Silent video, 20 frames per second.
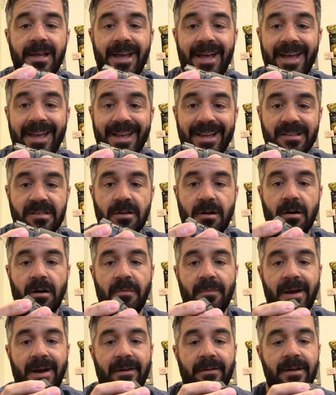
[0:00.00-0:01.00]
ASR
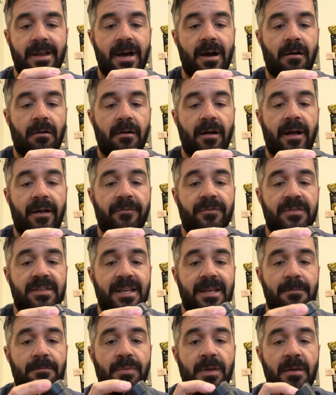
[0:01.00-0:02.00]
mount. Now, I've
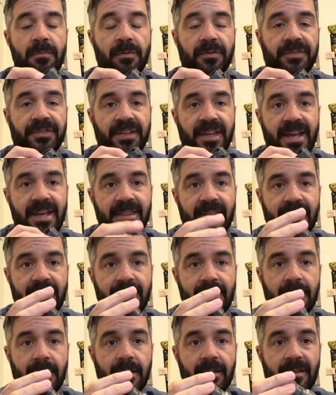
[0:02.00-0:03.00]
seen people say that
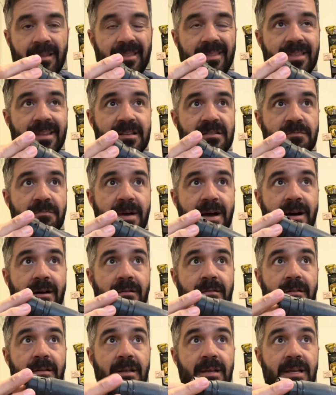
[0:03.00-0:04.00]
this
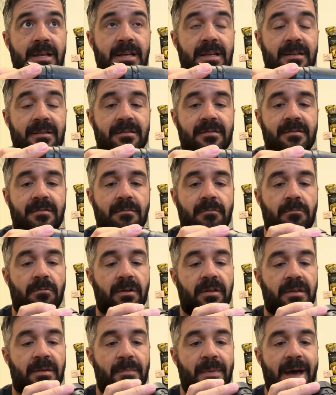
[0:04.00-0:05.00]
mount is
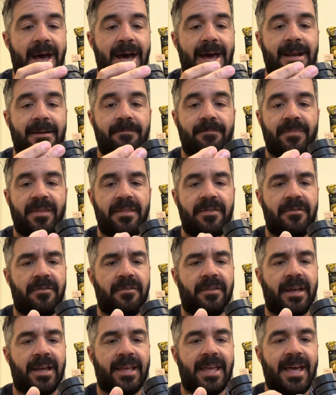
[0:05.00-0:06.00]
really bad, and they're
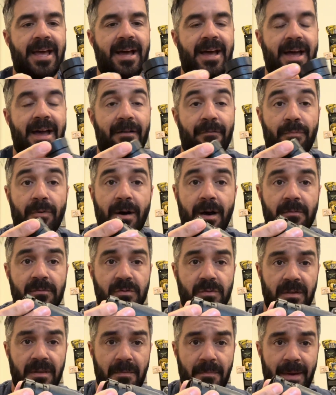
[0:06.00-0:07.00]
like, hey, I have problems
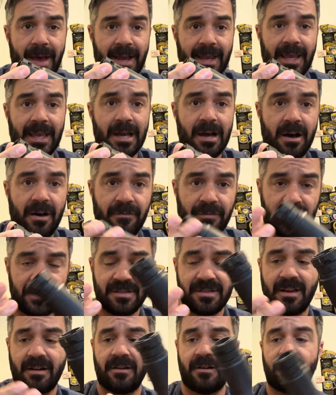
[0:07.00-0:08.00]
with it, backing off,
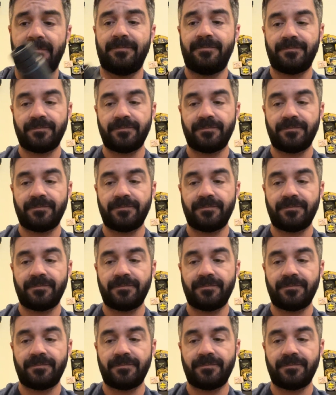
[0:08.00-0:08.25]
etc.